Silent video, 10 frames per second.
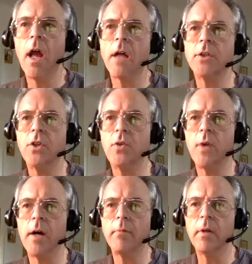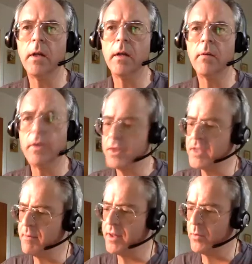Do you, with the
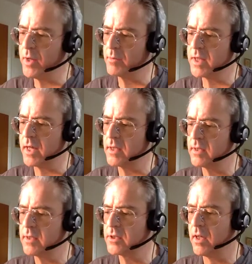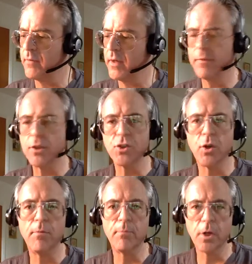Timothy Williams case and the solving of the
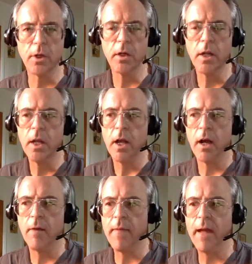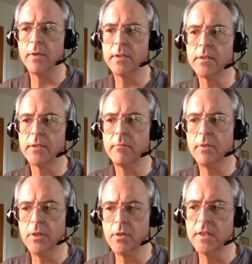Jerome murder, do
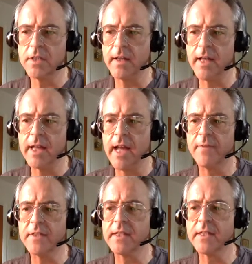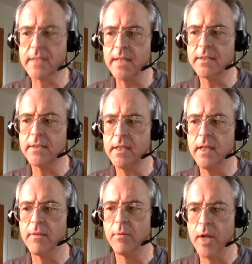you consider that kind of a success
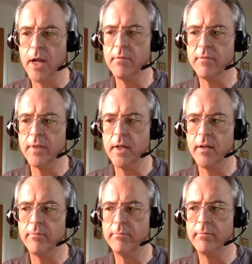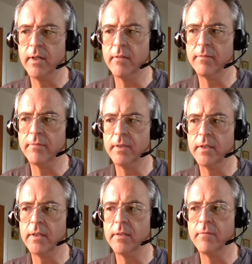in the realm of
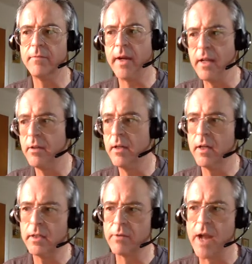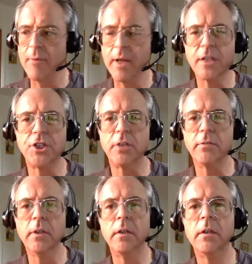fighting crime against children?